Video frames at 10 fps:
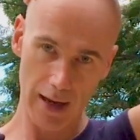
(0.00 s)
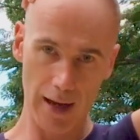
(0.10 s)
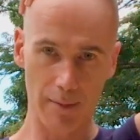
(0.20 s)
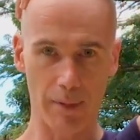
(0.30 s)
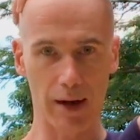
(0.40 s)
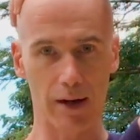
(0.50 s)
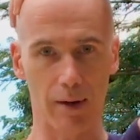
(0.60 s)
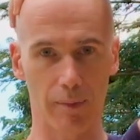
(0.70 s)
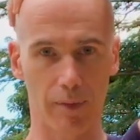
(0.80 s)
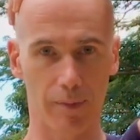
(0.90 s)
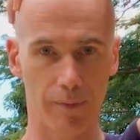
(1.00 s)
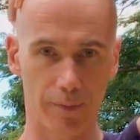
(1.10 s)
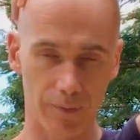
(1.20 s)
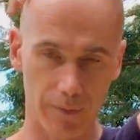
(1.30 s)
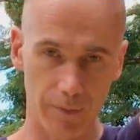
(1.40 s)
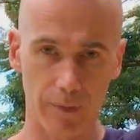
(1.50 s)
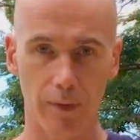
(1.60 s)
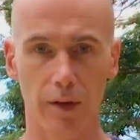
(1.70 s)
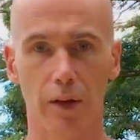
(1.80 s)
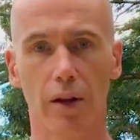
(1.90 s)
and back
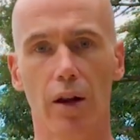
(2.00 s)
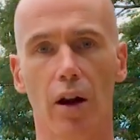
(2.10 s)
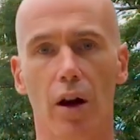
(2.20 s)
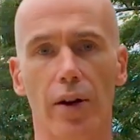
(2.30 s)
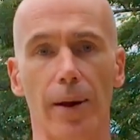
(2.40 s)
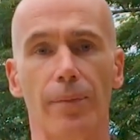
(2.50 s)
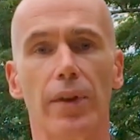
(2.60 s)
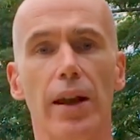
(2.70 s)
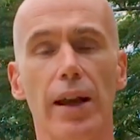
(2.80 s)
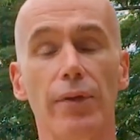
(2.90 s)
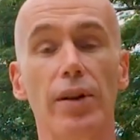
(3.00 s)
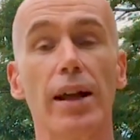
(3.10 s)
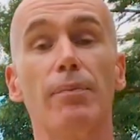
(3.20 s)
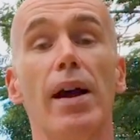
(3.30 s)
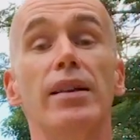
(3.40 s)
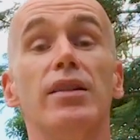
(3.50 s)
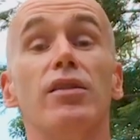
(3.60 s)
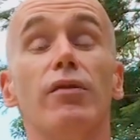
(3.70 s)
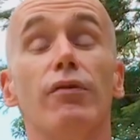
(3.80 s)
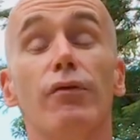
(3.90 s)
up. Okay. If the neck pain is in
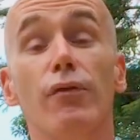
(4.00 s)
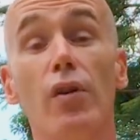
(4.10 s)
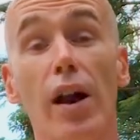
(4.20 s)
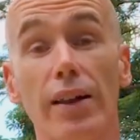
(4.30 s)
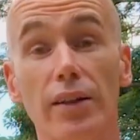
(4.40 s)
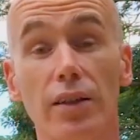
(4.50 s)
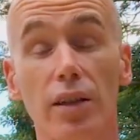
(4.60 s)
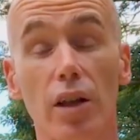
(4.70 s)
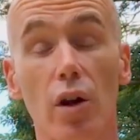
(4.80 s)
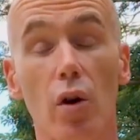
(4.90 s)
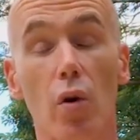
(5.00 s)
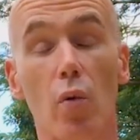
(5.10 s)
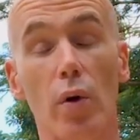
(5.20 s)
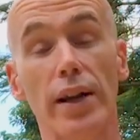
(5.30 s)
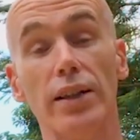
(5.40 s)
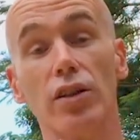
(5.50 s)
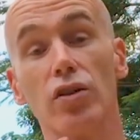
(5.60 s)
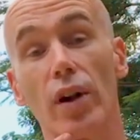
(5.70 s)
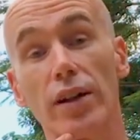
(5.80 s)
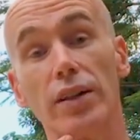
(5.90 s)
the front, we need to
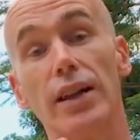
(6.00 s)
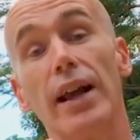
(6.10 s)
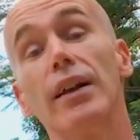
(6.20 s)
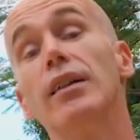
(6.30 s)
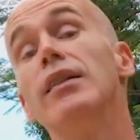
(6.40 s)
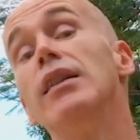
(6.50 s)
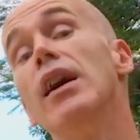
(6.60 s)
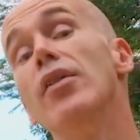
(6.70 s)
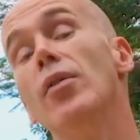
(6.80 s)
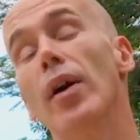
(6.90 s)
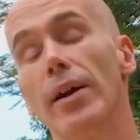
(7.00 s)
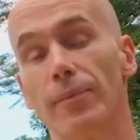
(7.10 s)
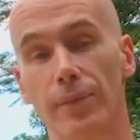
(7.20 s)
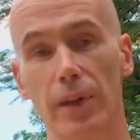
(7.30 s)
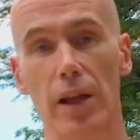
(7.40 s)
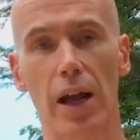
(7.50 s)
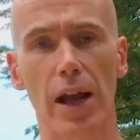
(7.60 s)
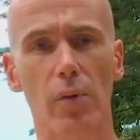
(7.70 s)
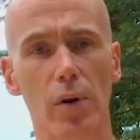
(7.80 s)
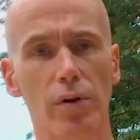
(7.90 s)
stretch the neck the other way.
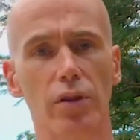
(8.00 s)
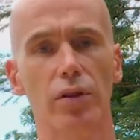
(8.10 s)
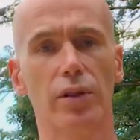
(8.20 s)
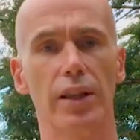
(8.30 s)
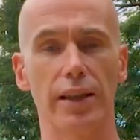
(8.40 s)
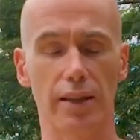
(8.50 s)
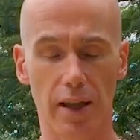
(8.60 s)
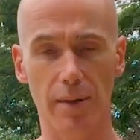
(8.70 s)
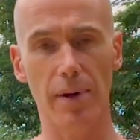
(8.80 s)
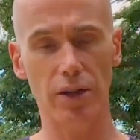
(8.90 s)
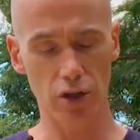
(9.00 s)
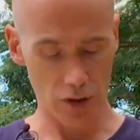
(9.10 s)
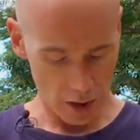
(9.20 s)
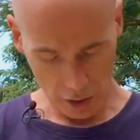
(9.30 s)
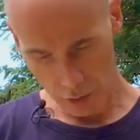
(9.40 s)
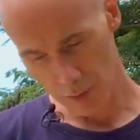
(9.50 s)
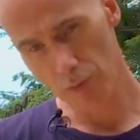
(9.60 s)
What I want you to do is this. Imagine you can